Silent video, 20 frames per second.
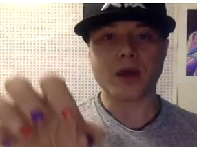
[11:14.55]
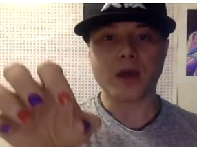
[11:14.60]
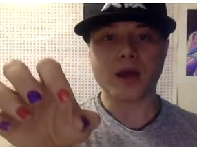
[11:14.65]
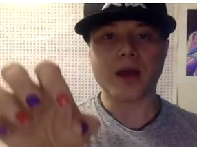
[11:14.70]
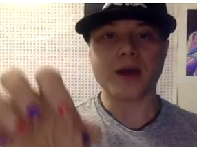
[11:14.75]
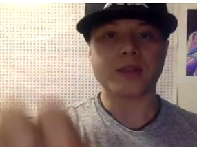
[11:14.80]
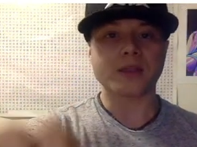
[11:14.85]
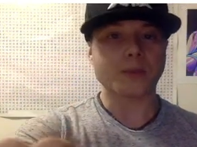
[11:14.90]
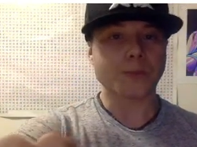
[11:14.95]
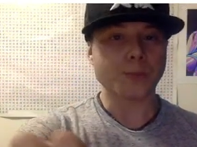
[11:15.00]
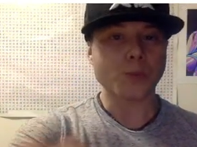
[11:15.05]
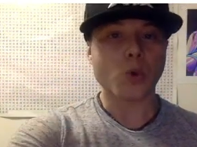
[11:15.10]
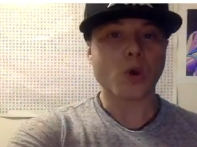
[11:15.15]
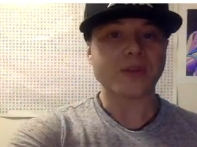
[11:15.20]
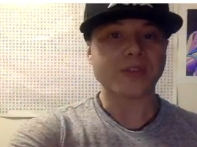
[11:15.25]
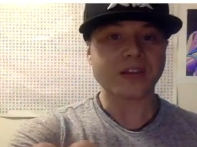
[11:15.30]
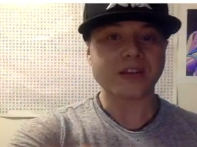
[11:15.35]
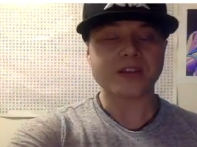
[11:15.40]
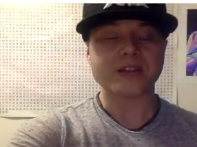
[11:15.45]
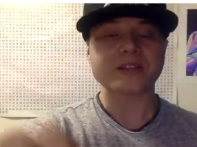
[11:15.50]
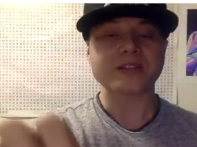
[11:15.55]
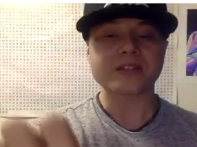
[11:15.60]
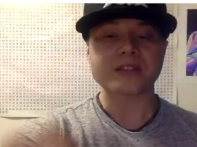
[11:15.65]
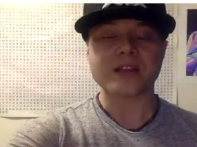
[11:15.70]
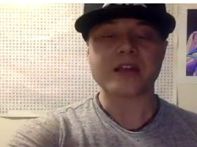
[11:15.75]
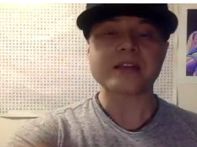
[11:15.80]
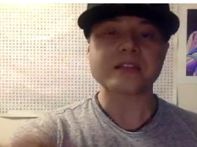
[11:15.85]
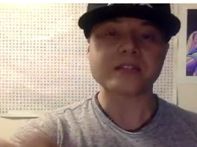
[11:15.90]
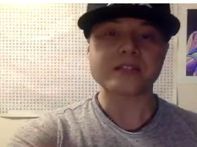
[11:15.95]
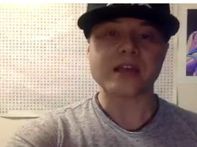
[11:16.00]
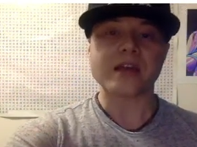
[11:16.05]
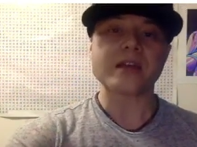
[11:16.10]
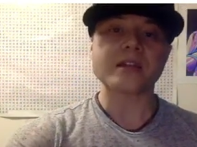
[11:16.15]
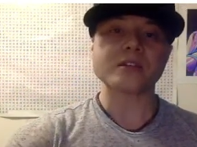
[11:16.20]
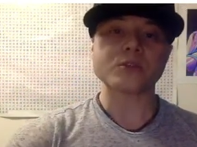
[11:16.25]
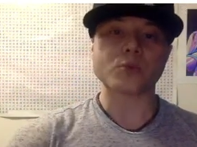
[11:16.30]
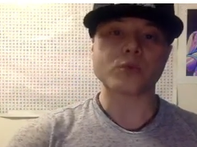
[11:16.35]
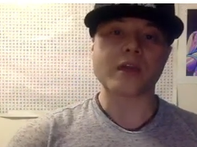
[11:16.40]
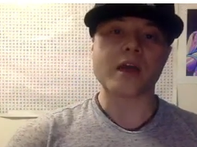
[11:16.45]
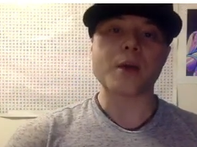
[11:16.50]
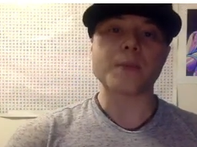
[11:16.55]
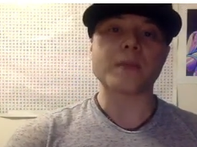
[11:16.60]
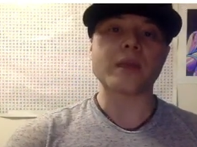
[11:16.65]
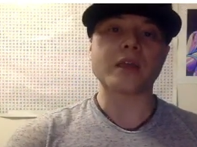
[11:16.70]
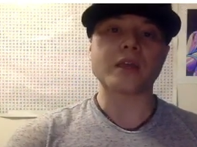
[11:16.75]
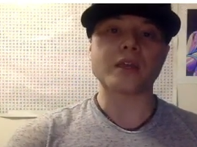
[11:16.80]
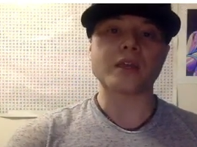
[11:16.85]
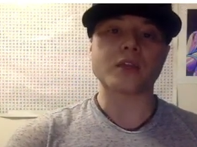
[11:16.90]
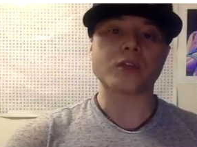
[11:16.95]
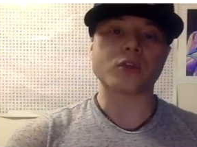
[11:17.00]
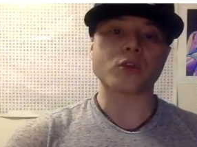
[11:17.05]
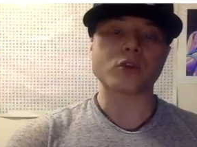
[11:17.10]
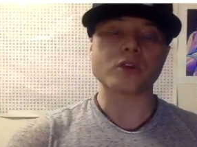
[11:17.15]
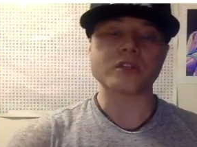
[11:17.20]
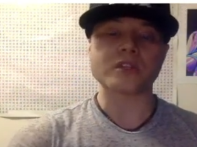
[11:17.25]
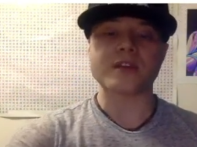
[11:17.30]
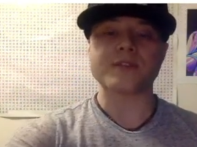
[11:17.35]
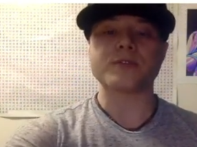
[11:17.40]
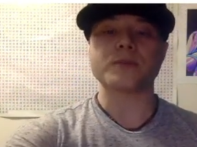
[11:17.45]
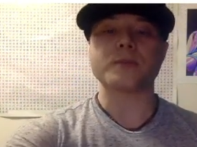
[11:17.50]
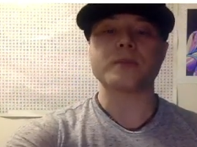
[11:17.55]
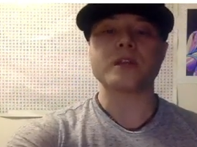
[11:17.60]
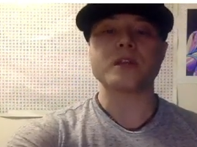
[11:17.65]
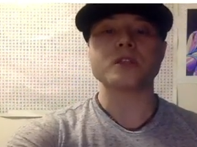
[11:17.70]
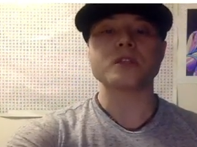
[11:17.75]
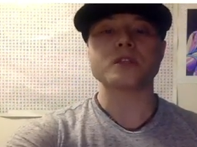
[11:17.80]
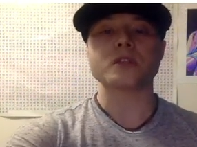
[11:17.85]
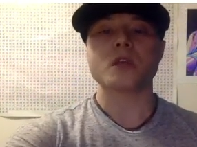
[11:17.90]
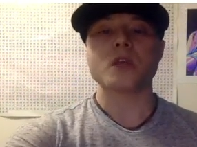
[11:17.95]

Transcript: on more on the concise end without making it 37 minutes.